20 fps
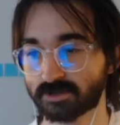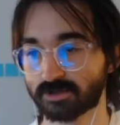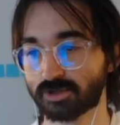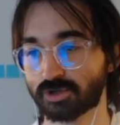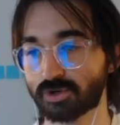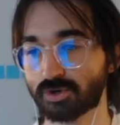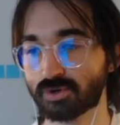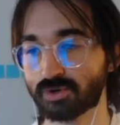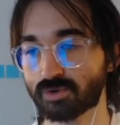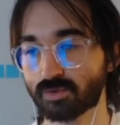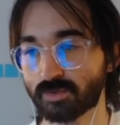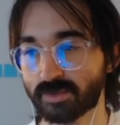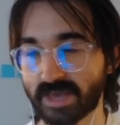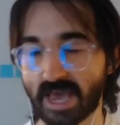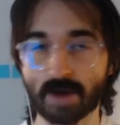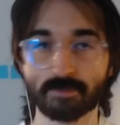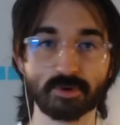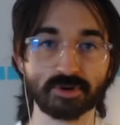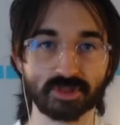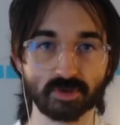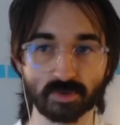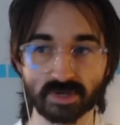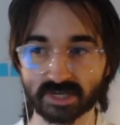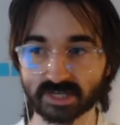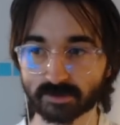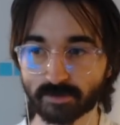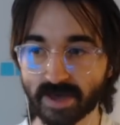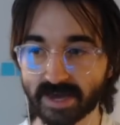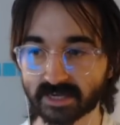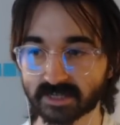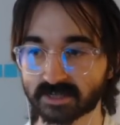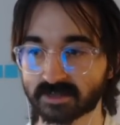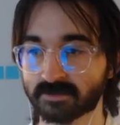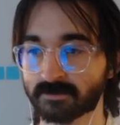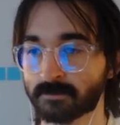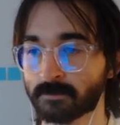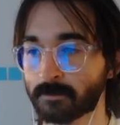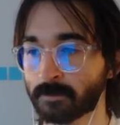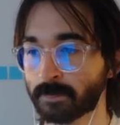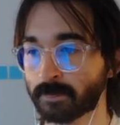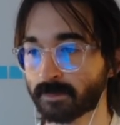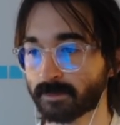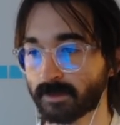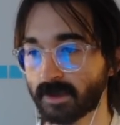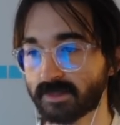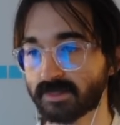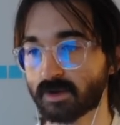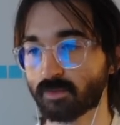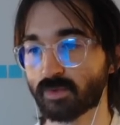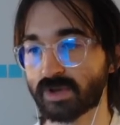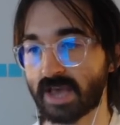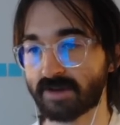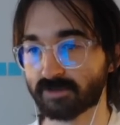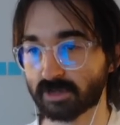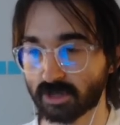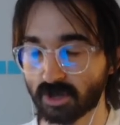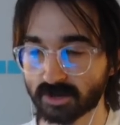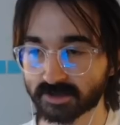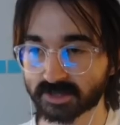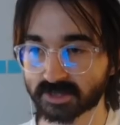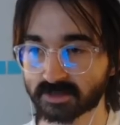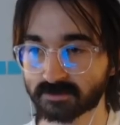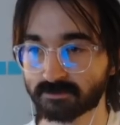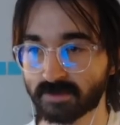to the output that we expect, and then we have a loss.